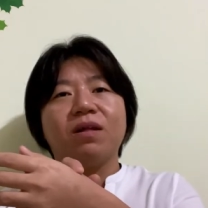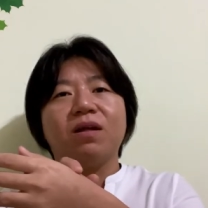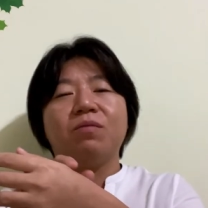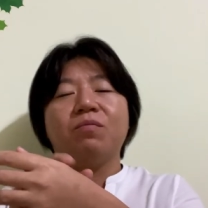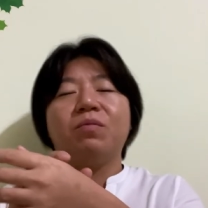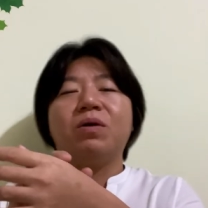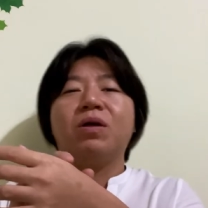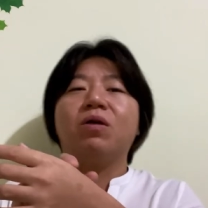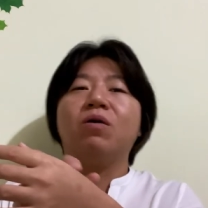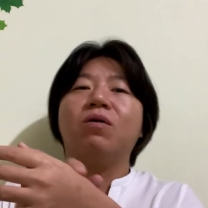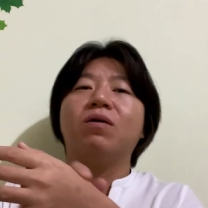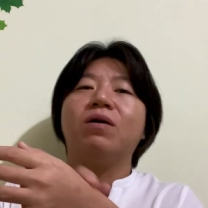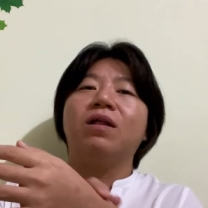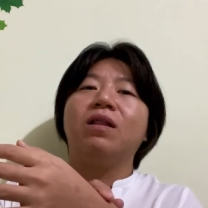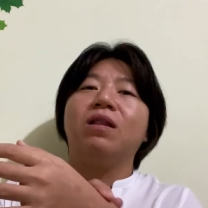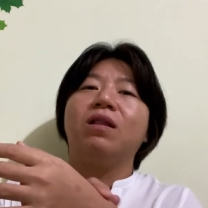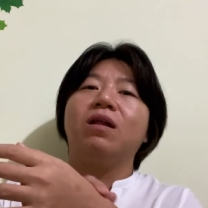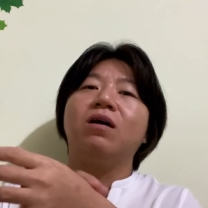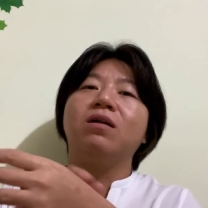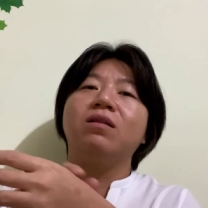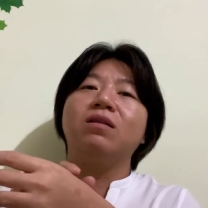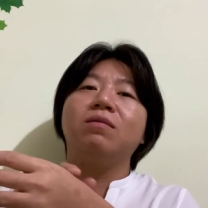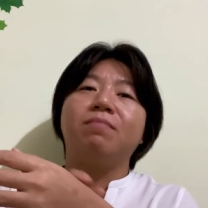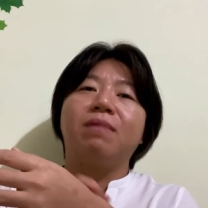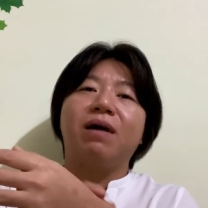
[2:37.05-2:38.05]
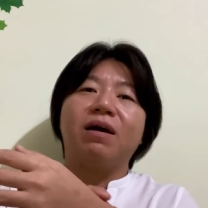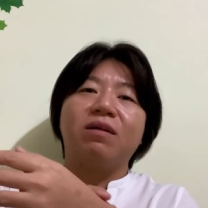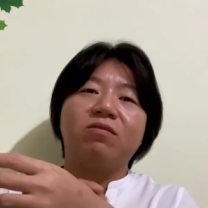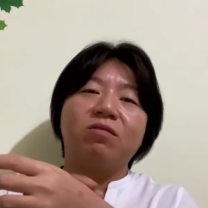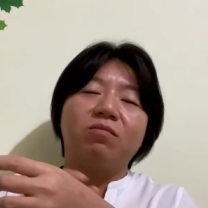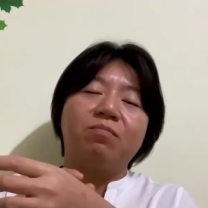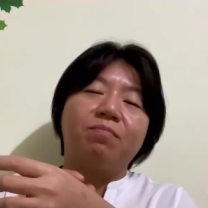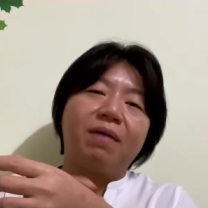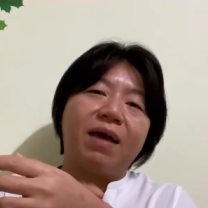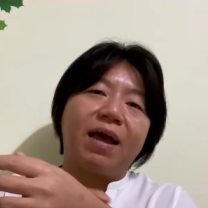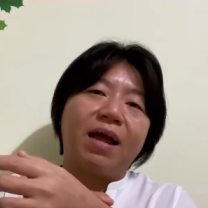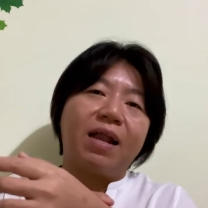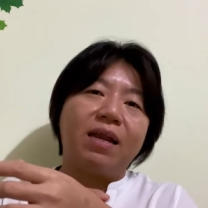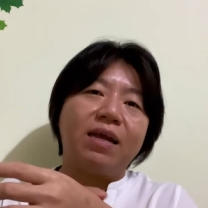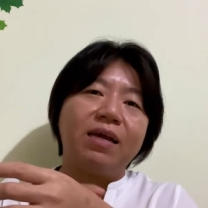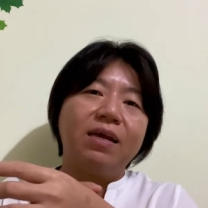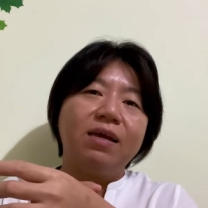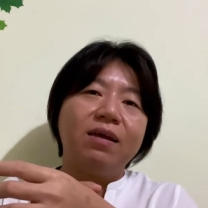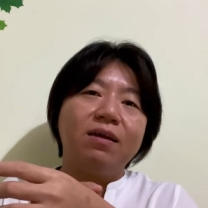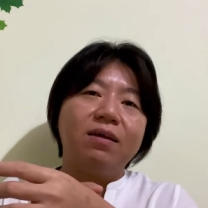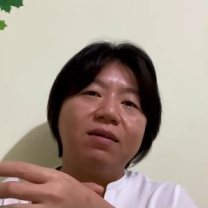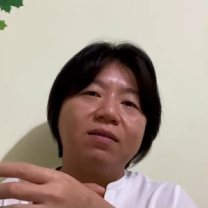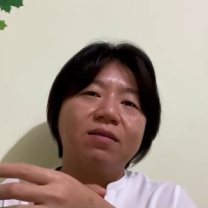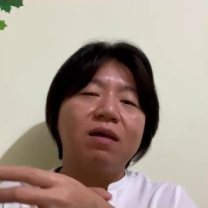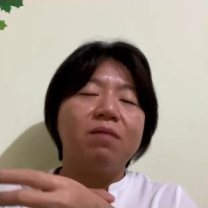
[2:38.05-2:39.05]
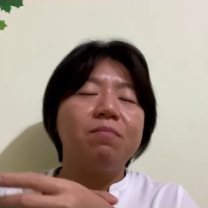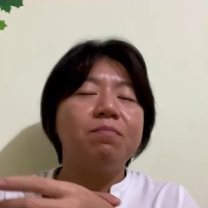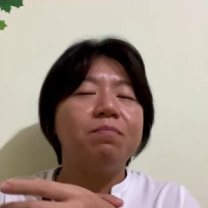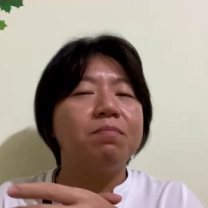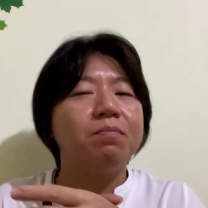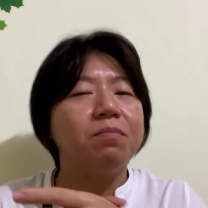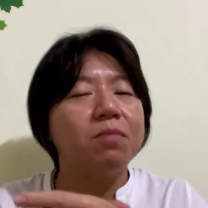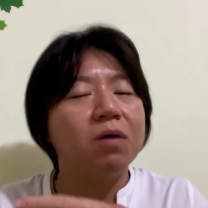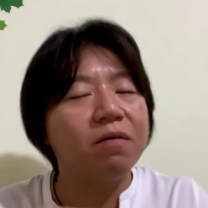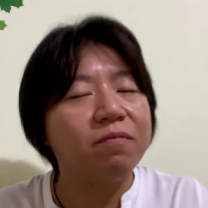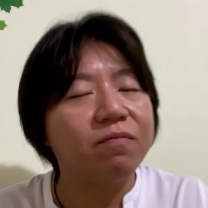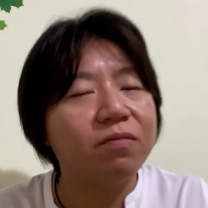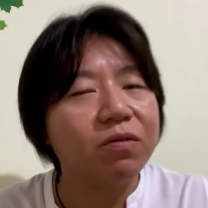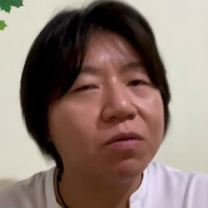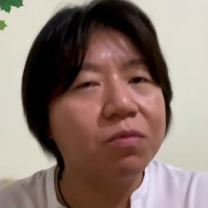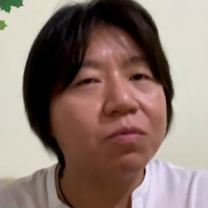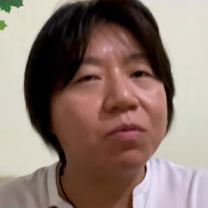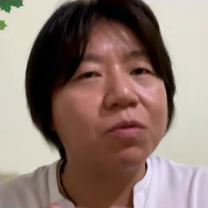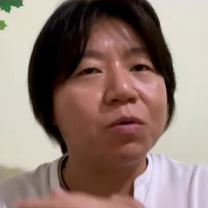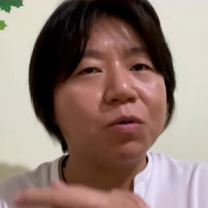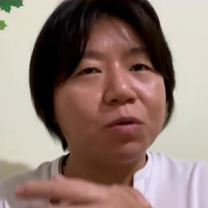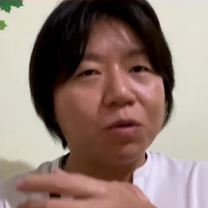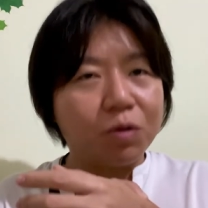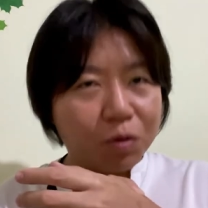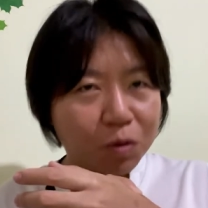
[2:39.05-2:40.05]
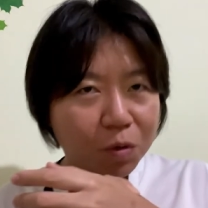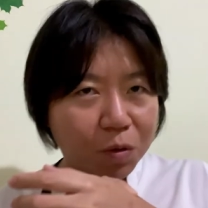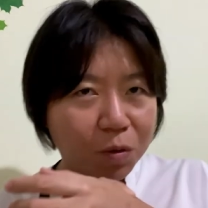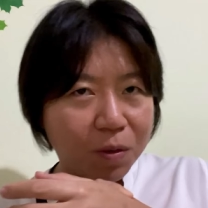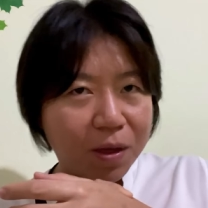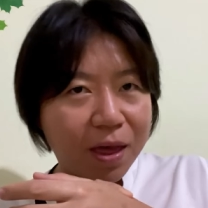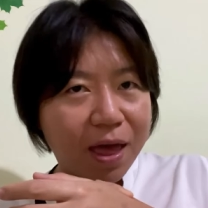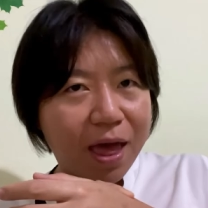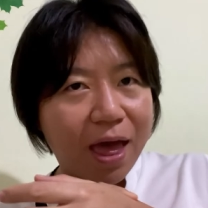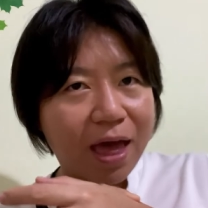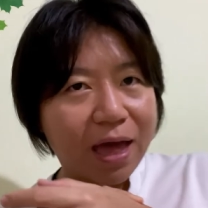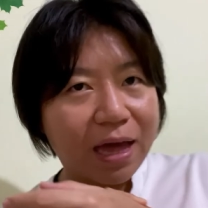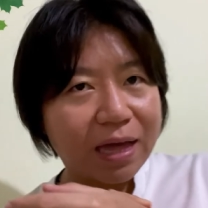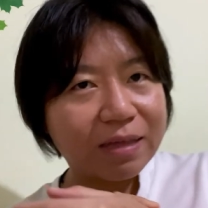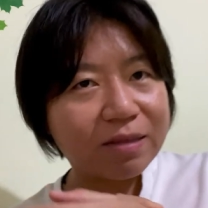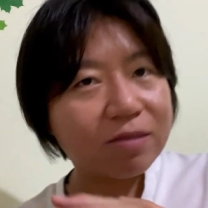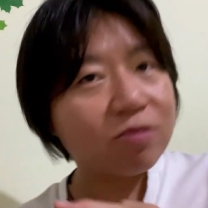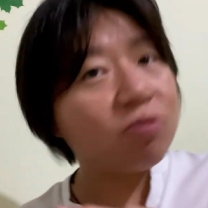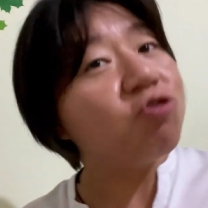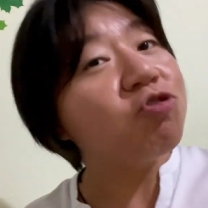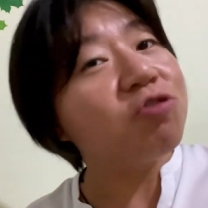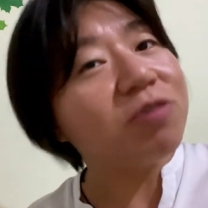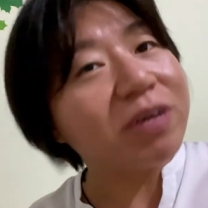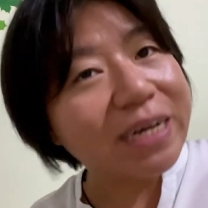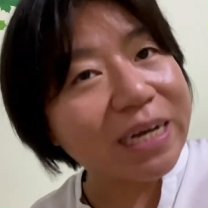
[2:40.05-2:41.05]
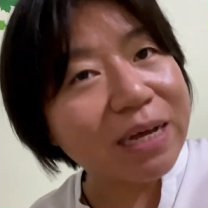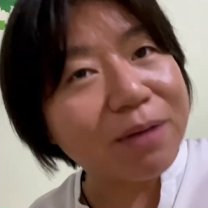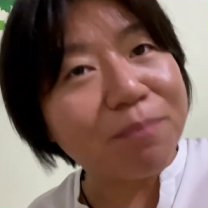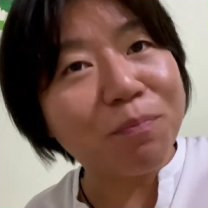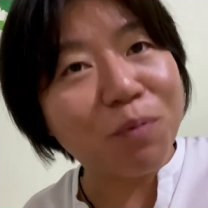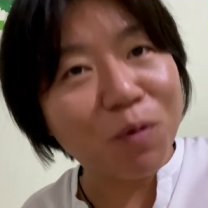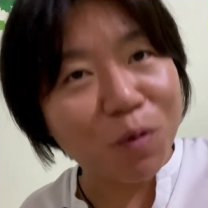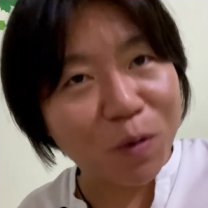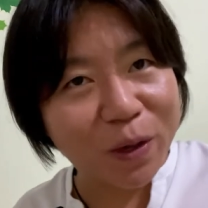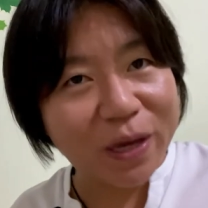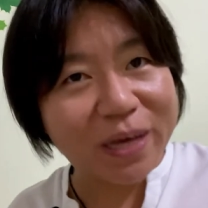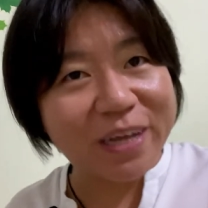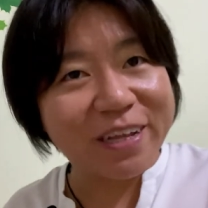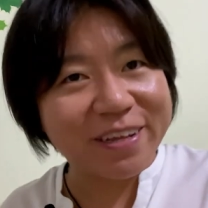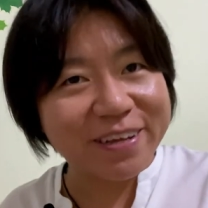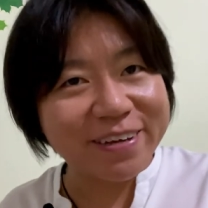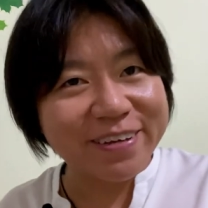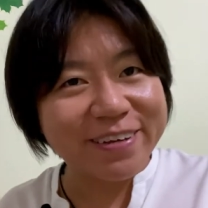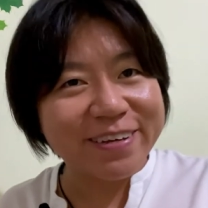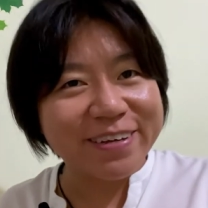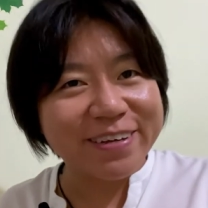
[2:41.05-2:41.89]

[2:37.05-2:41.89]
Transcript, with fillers: We go along the muscle belly. Some of you will know it as trigger point.